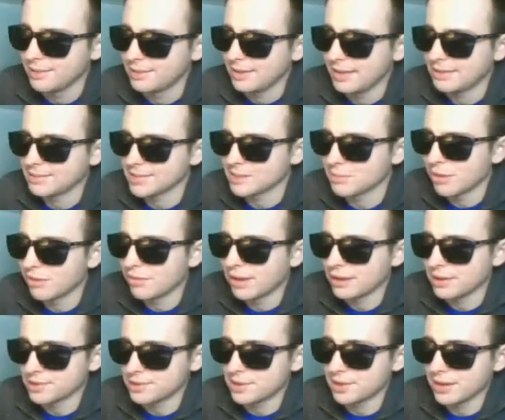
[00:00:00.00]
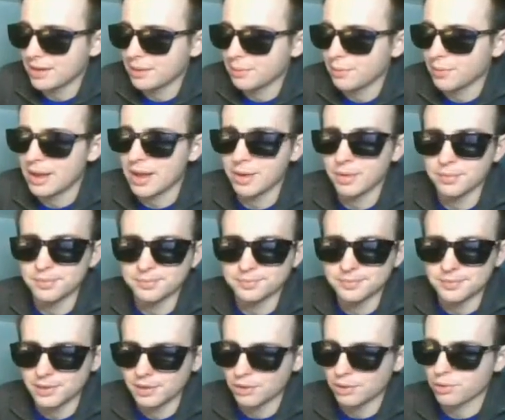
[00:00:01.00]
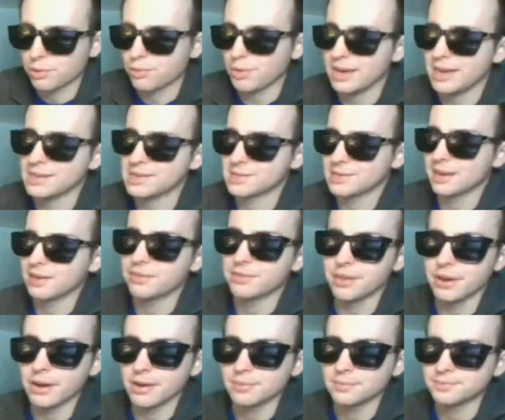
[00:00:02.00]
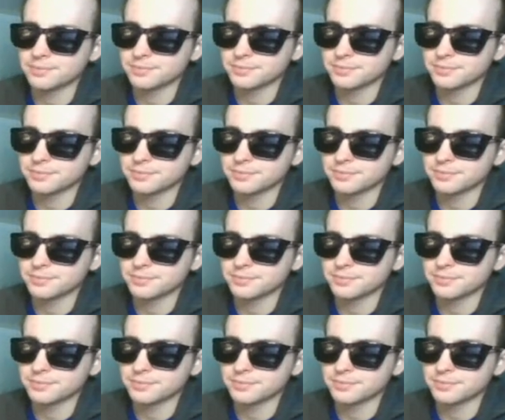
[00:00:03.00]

in the semifinals today. Wow. Great stuff there.